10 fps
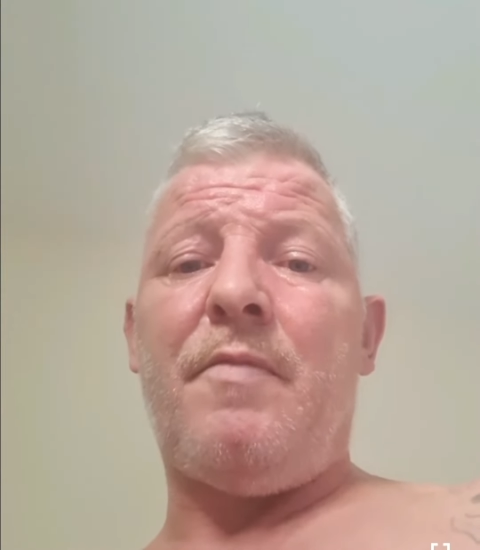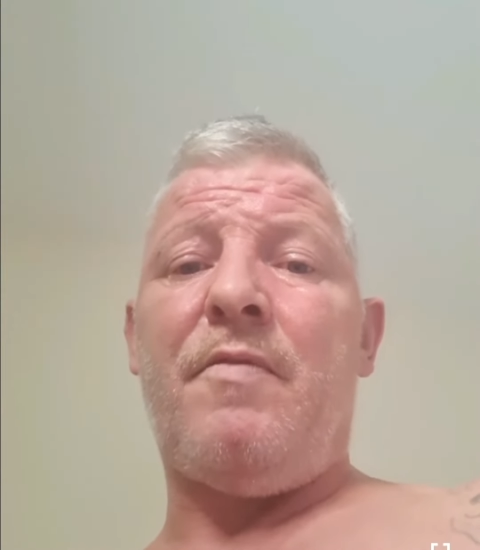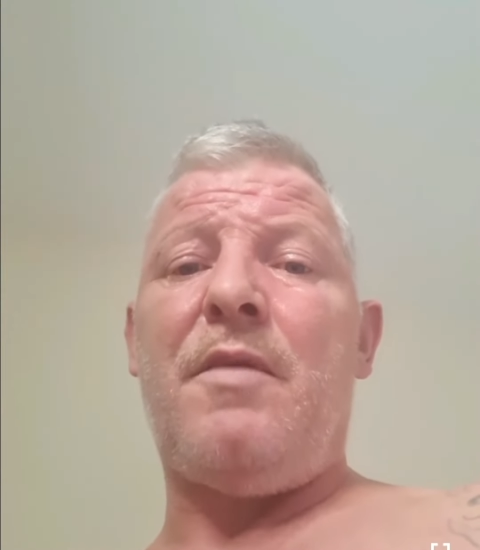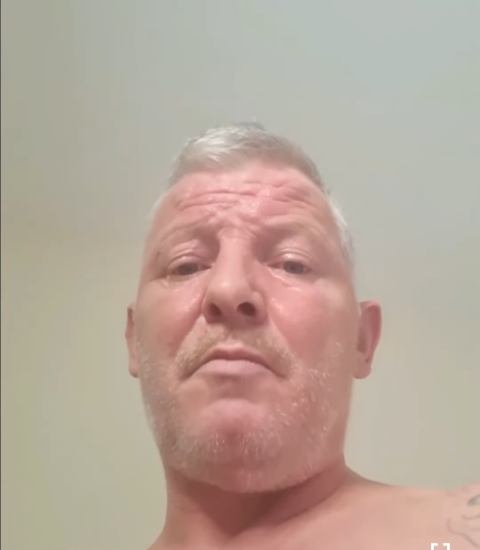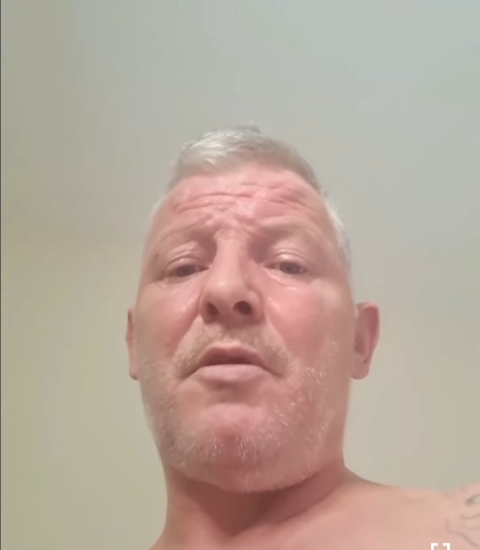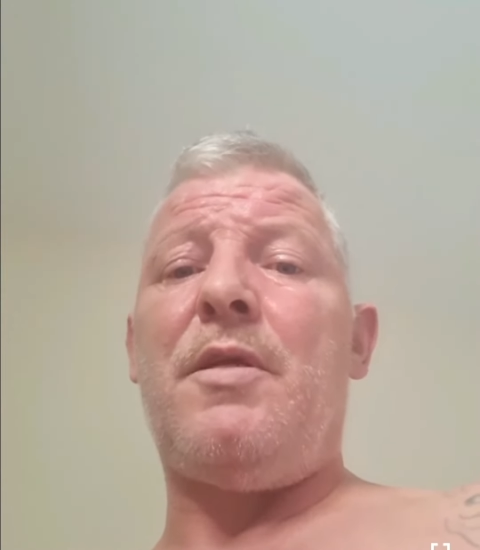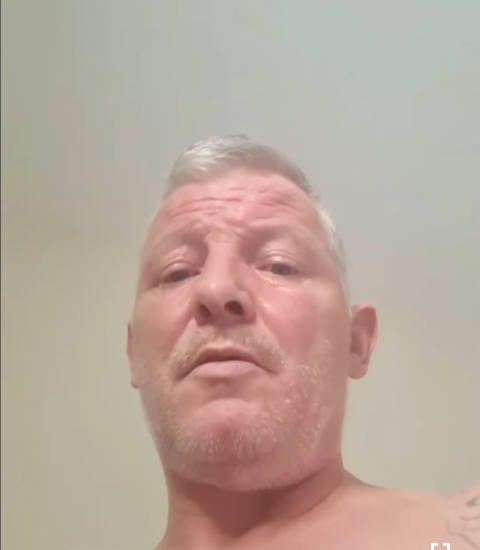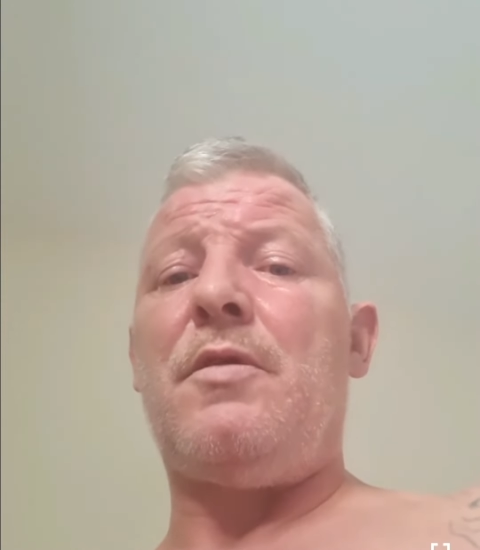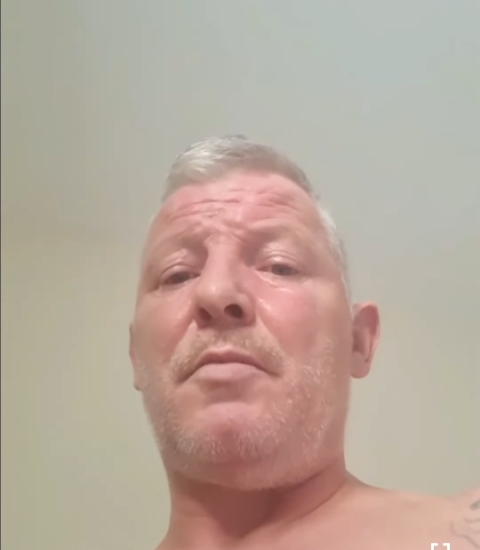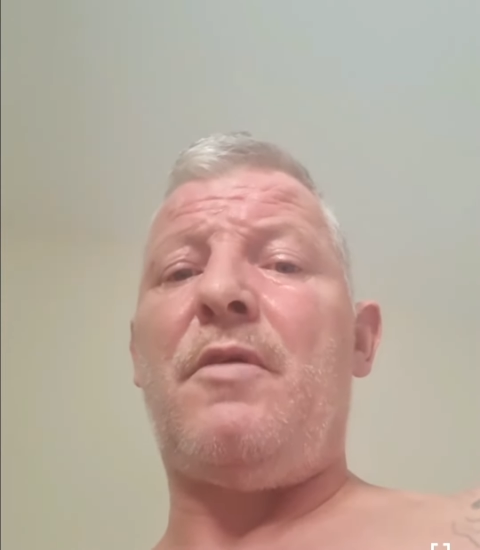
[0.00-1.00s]
If anybody
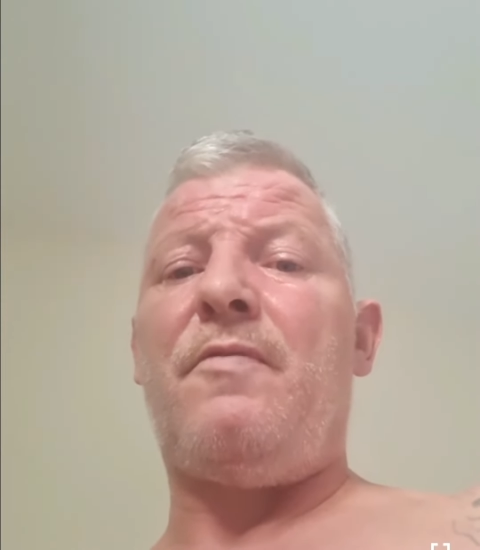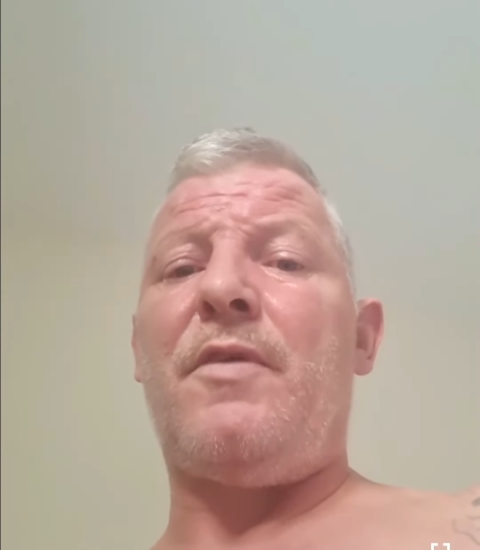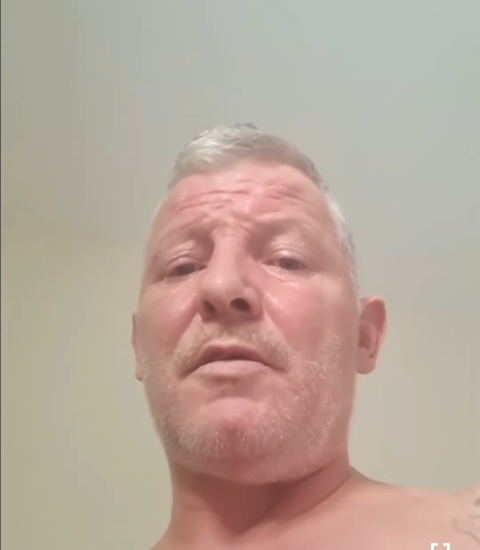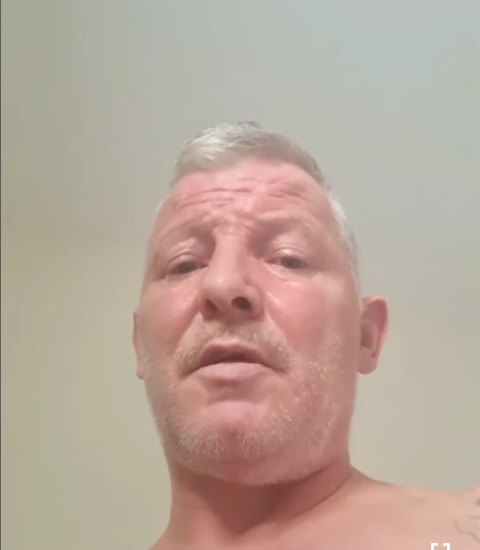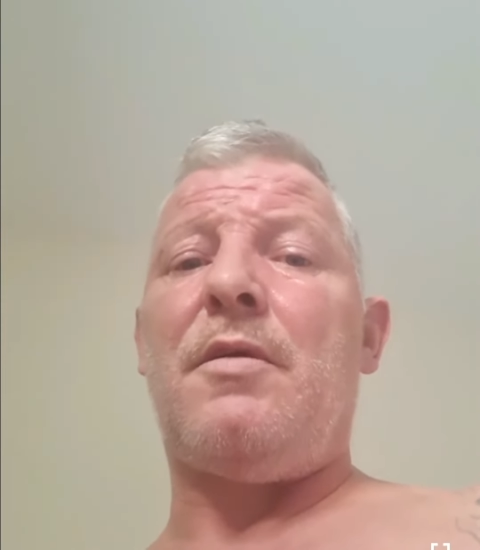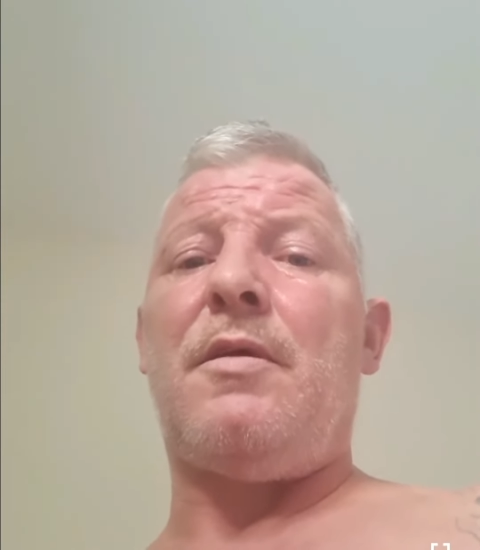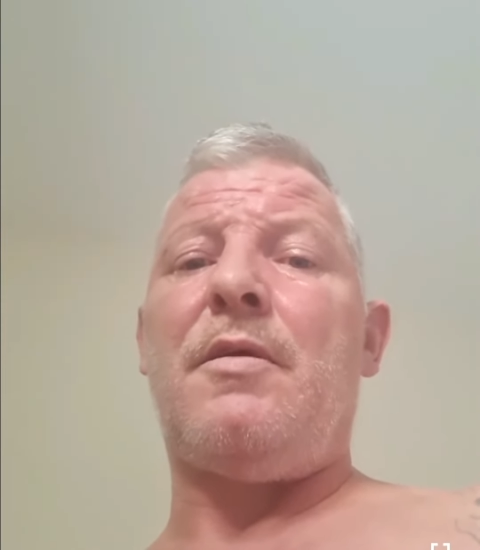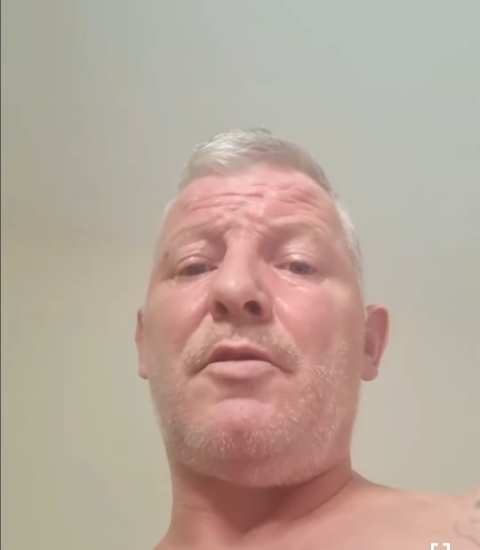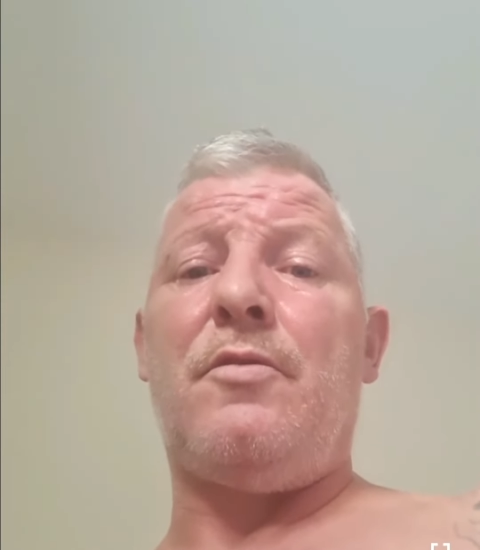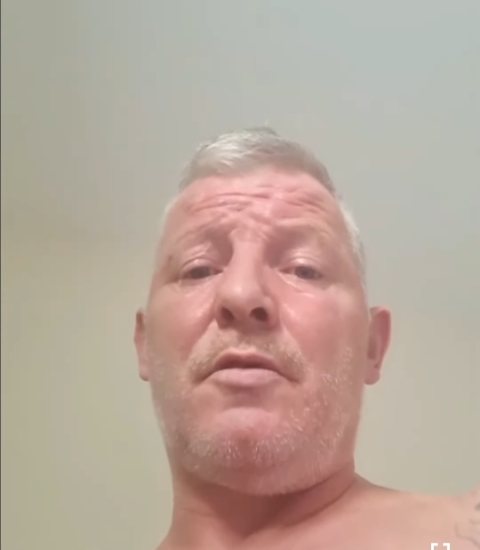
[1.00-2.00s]
knows about things like that,
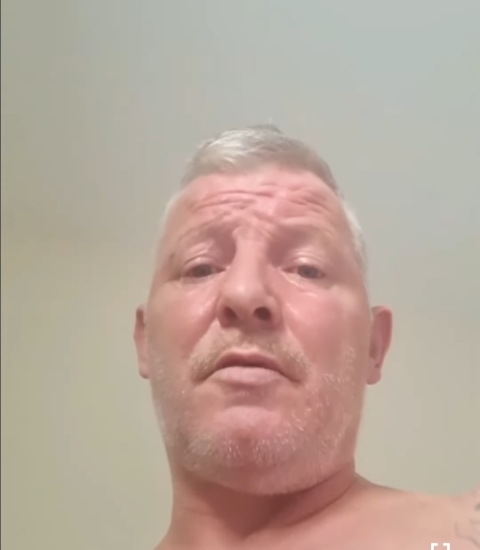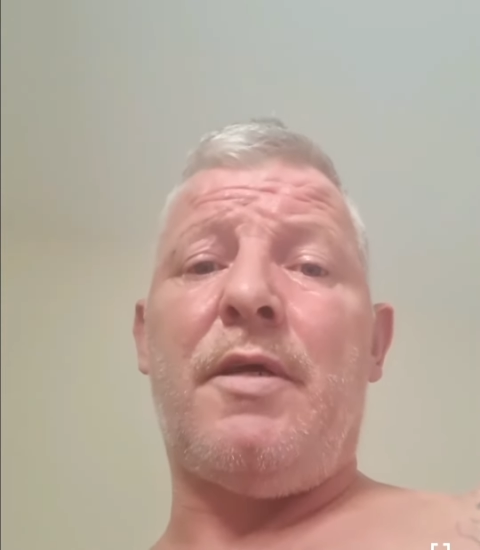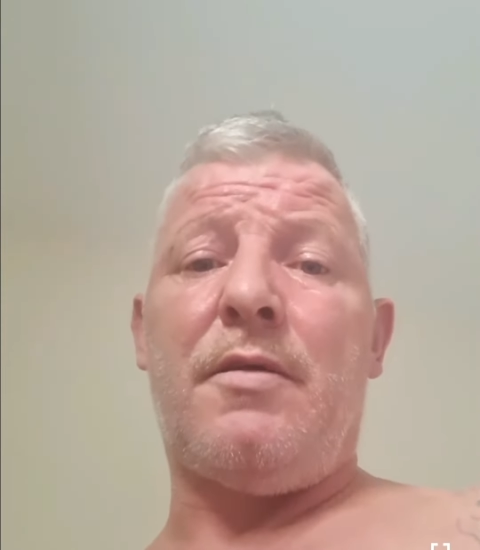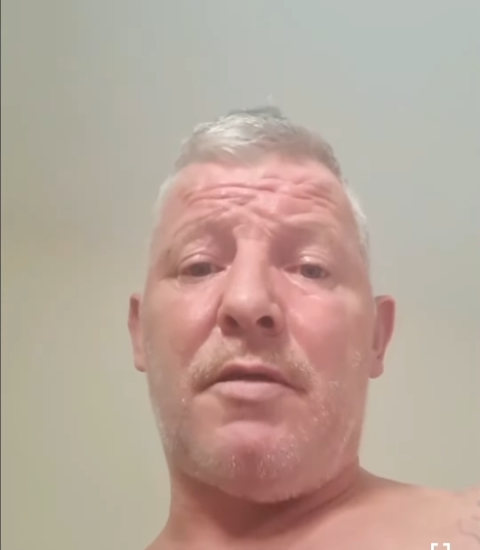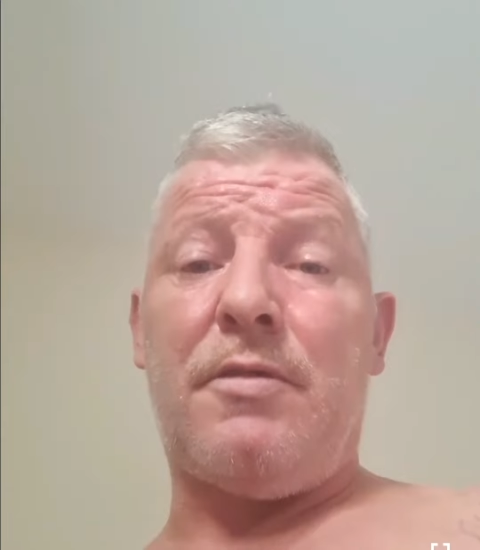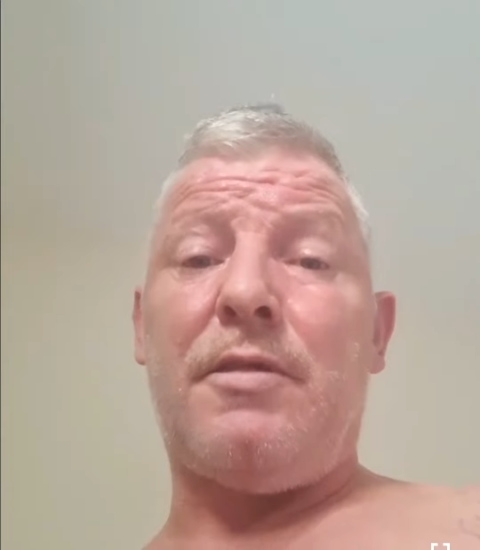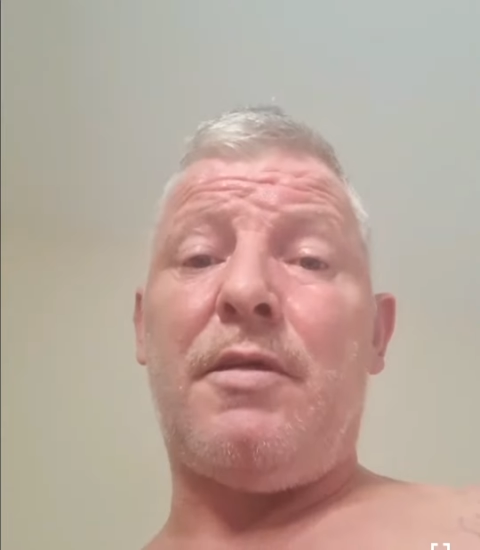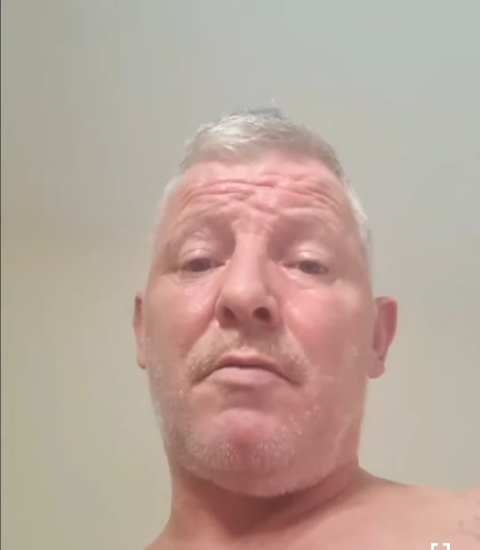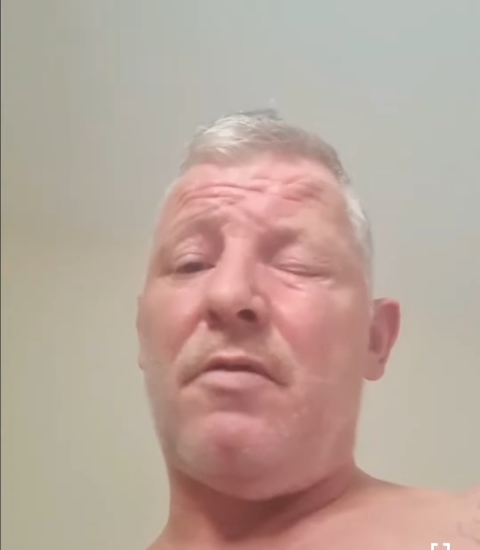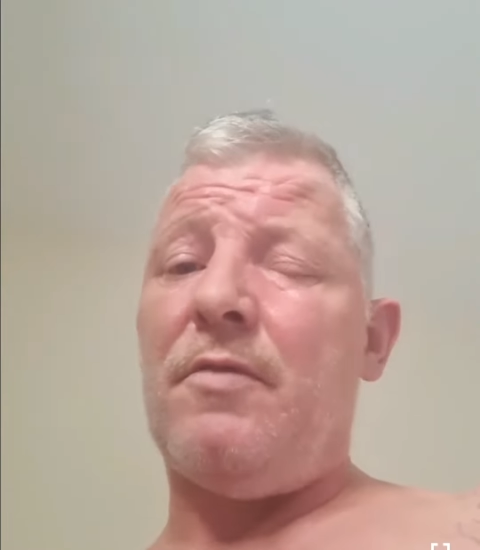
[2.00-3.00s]
it's you, Craig. And I tell
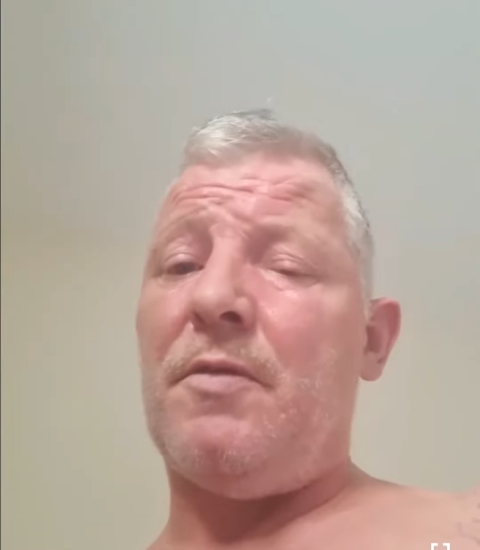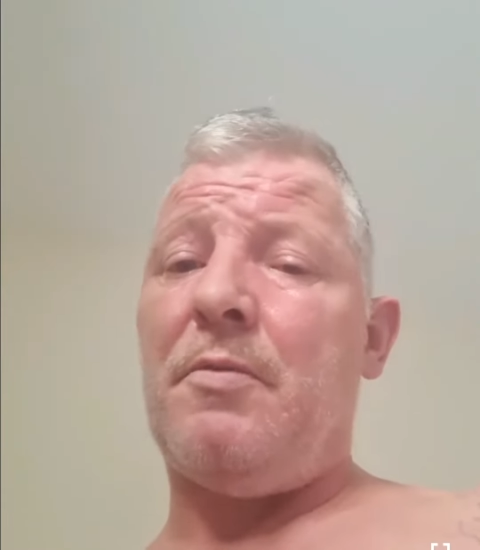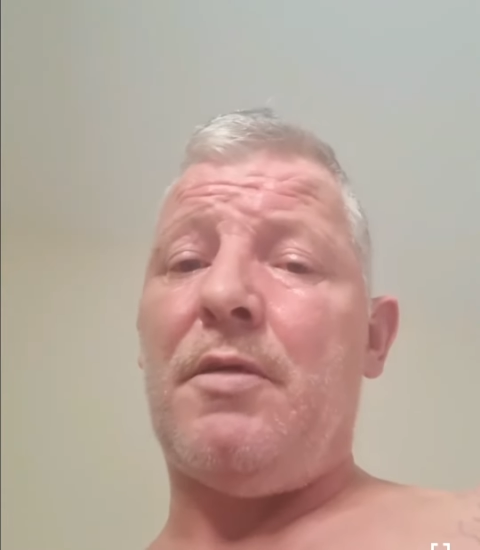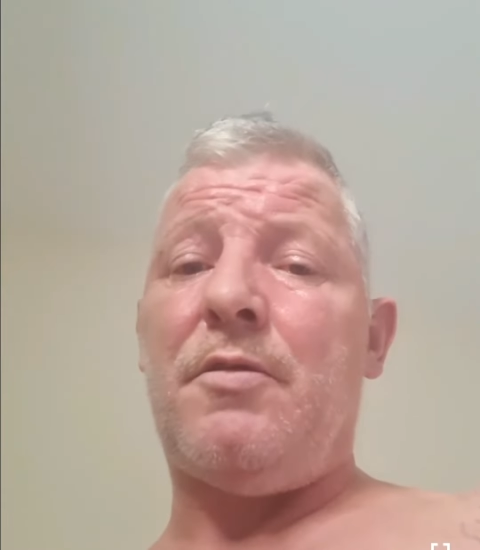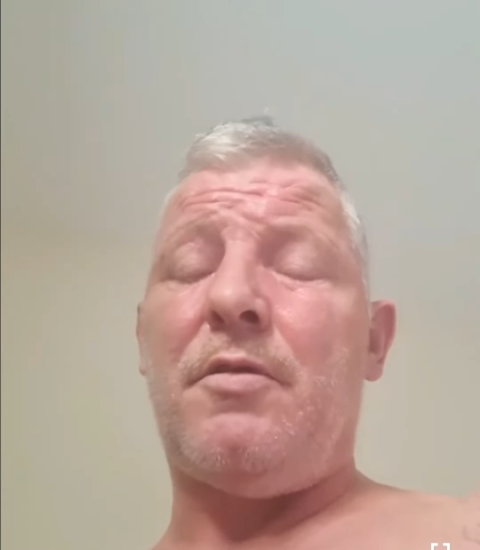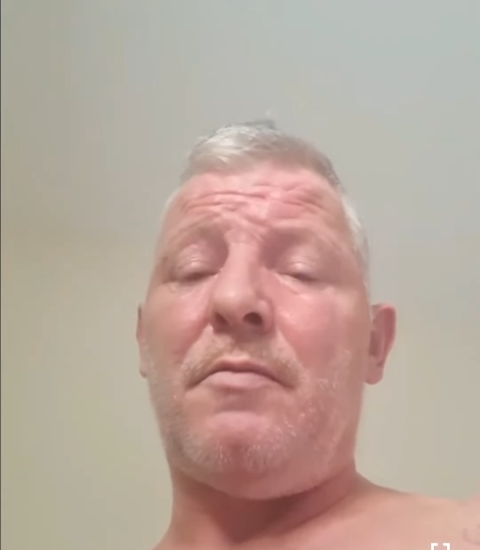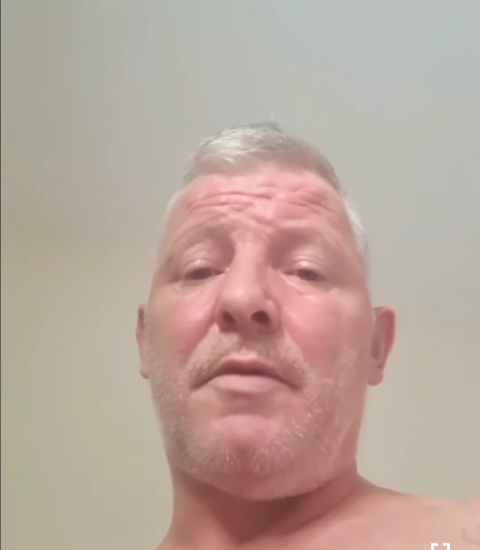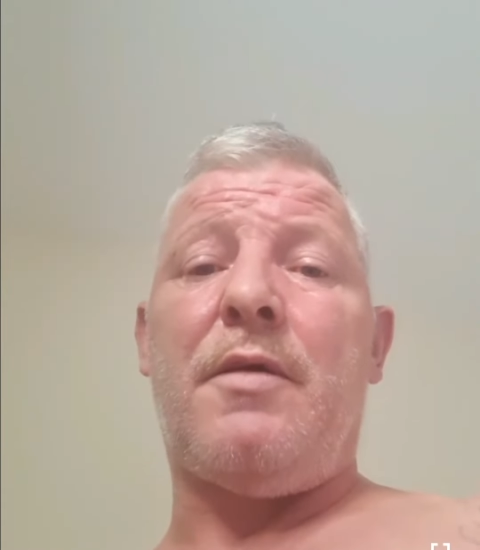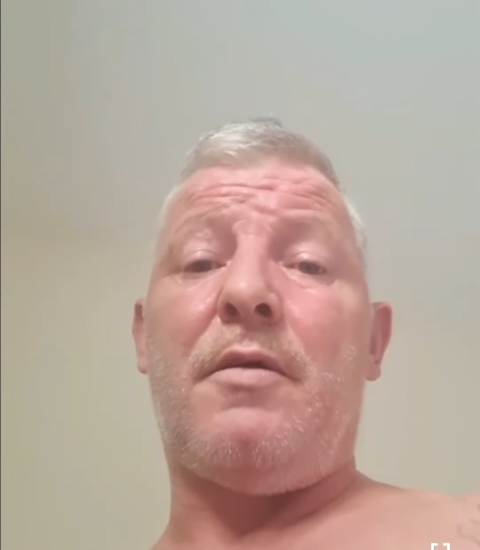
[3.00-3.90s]
you what, respect to you, mate.